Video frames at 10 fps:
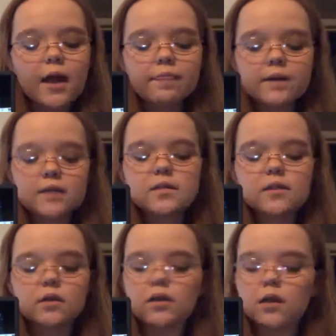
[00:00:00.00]
This
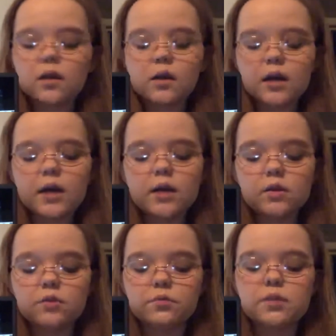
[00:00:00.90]

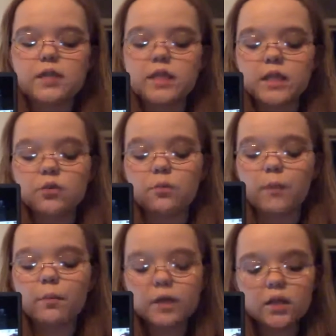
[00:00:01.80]
includes continual
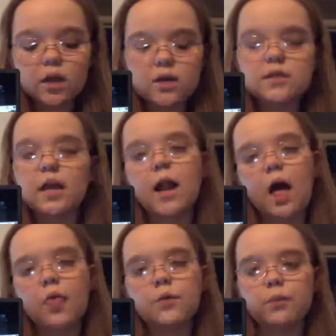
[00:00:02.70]
memory loss and
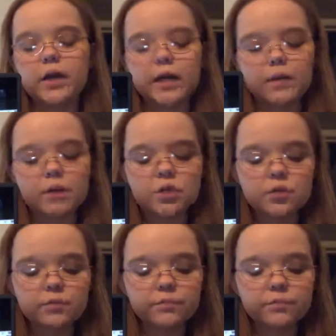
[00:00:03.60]
other brain damage.